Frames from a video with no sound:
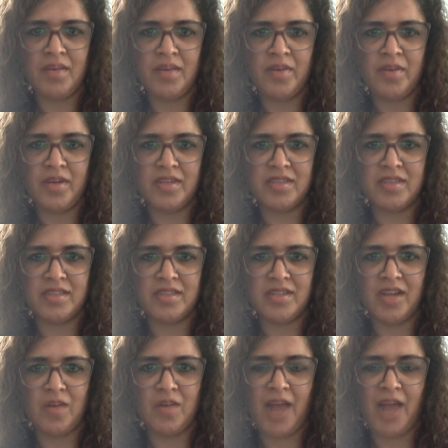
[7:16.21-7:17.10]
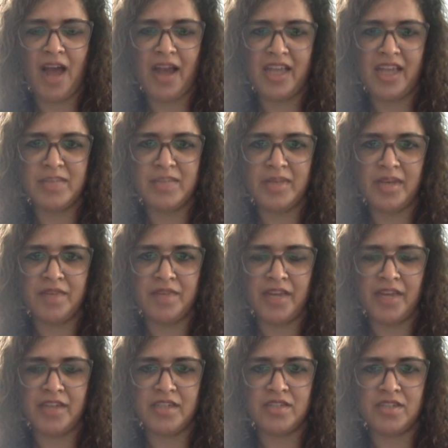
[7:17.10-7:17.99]
because now my eye is being
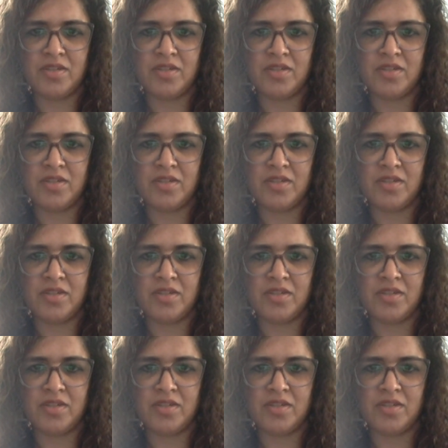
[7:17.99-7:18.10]
affected.